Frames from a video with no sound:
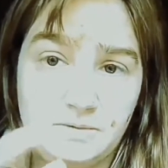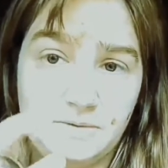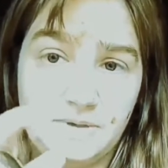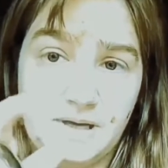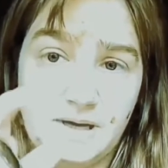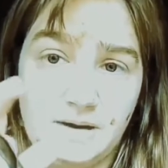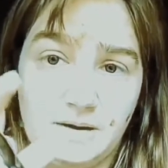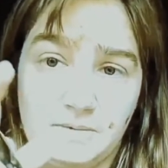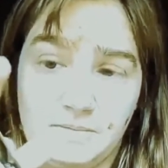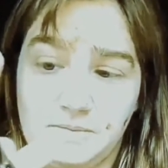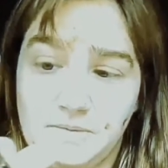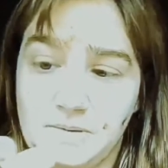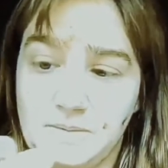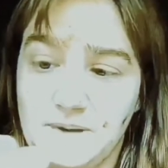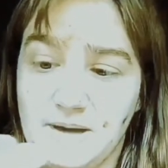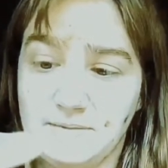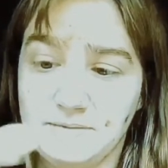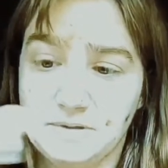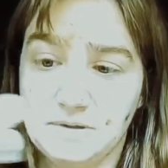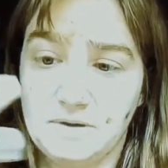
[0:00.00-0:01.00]
So yeah,
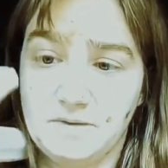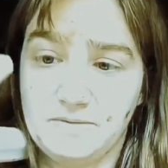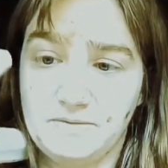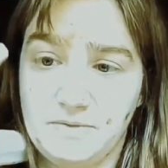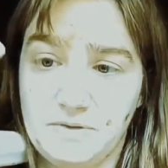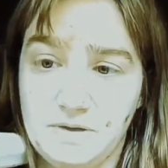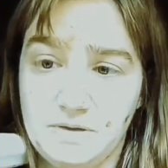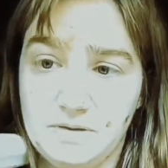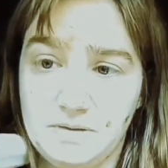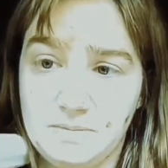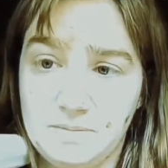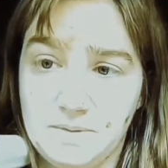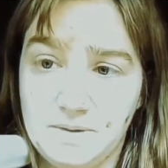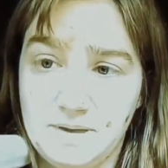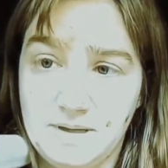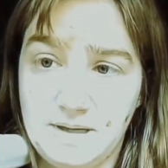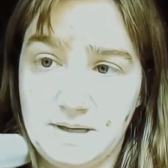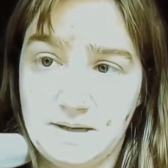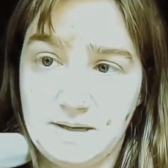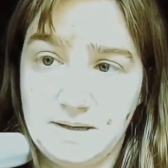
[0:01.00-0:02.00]
I'll probably have to hunt for
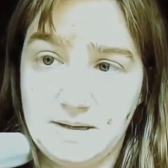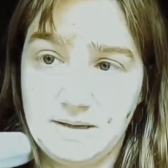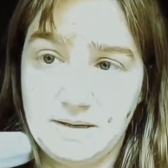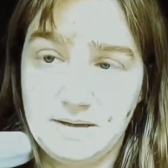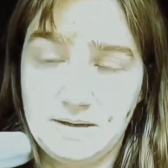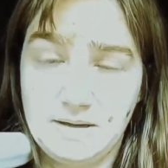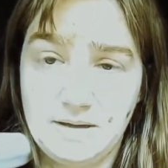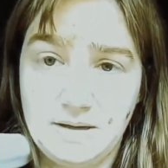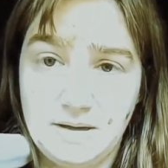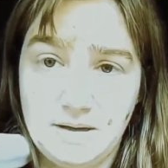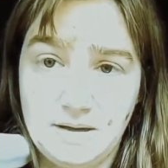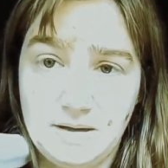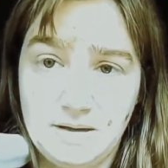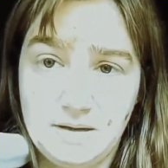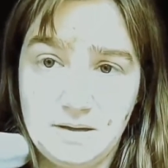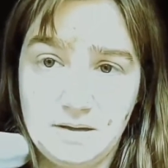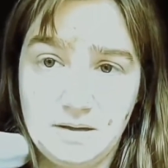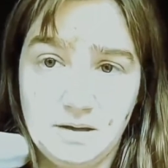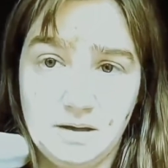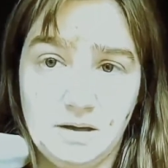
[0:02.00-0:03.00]
you, buddy.
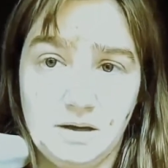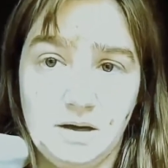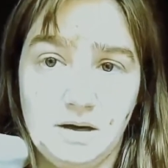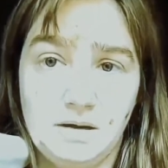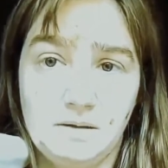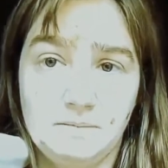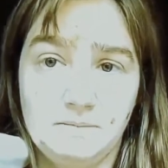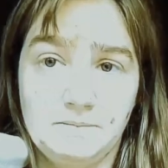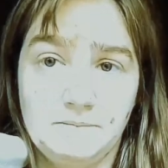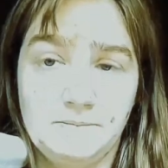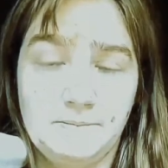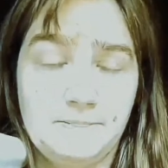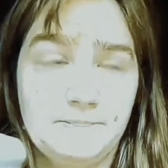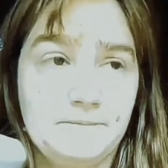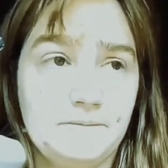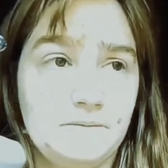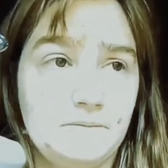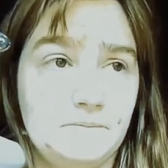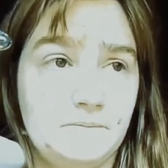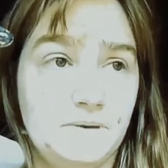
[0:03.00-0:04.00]

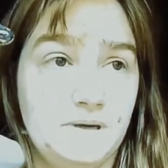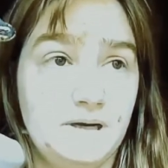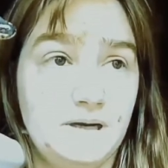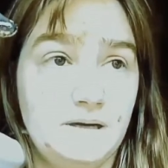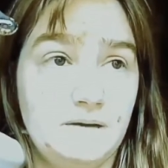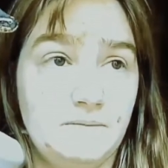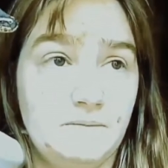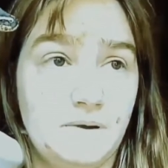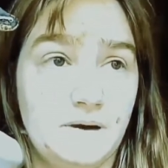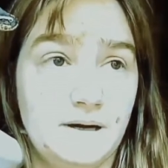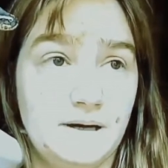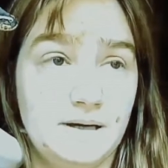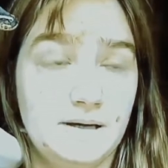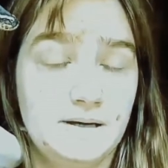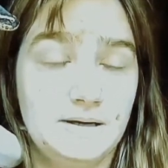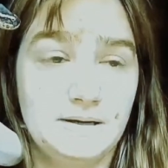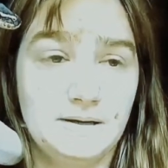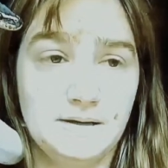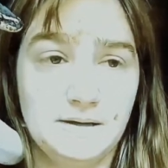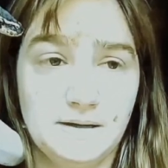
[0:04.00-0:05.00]
But
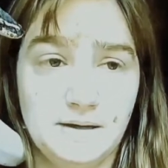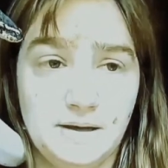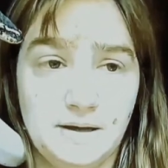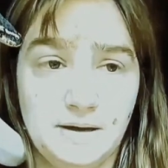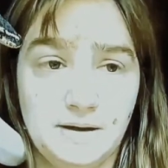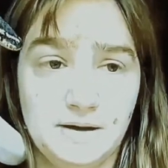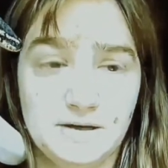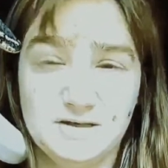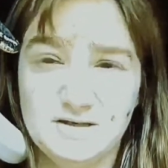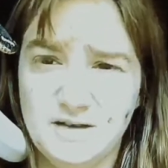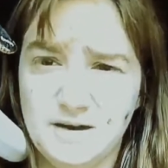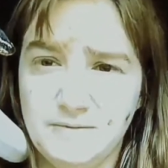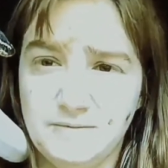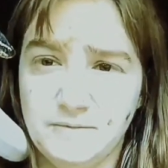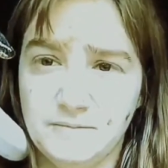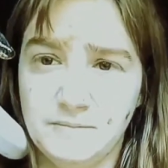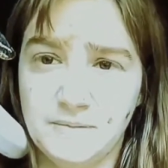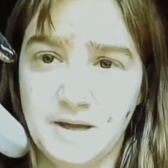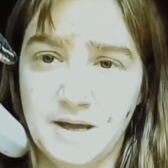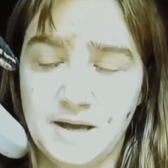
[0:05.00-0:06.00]
anyway,
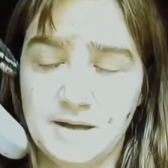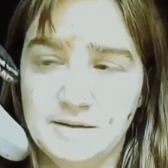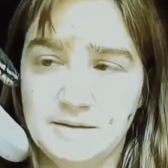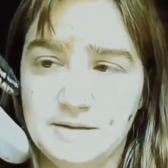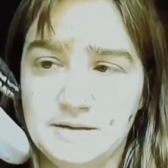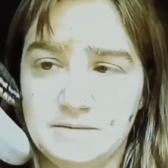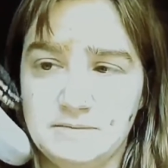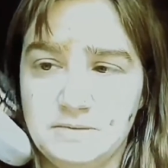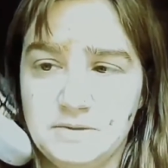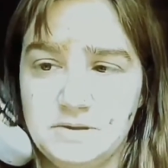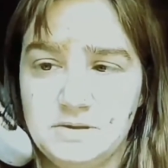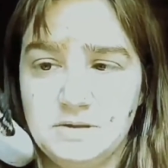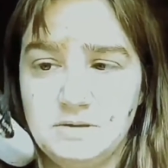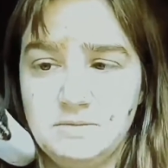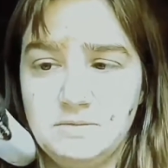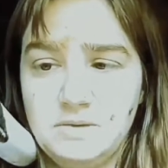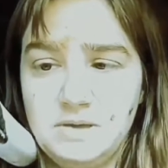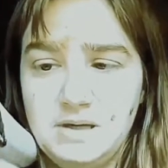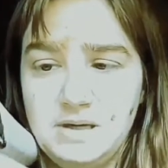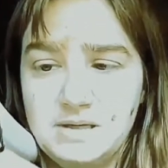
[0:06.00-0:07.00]
aside from that,
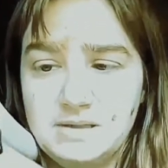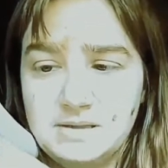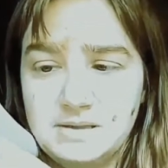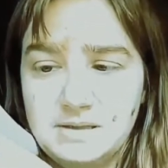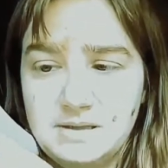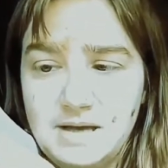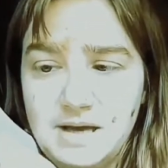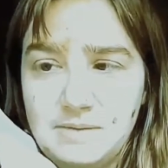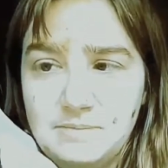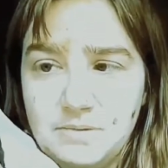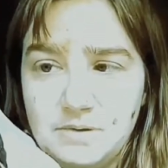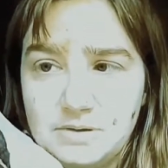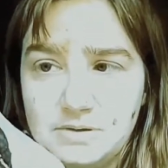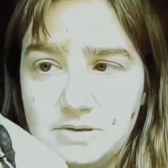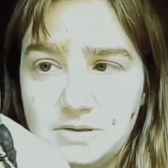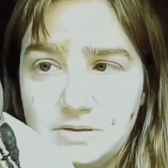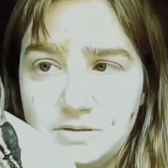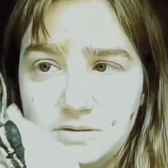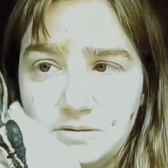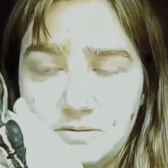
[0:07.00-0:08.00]
this video really isn't
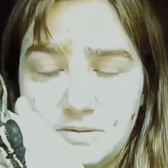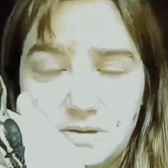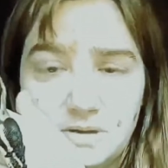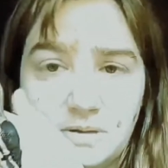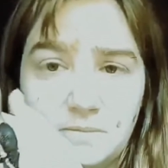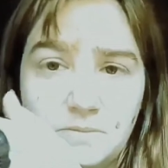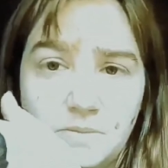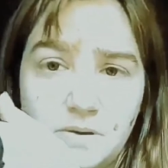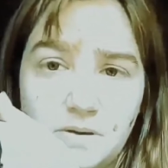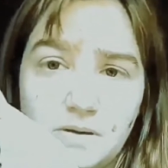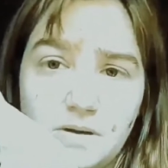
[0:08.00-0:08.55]
that much to do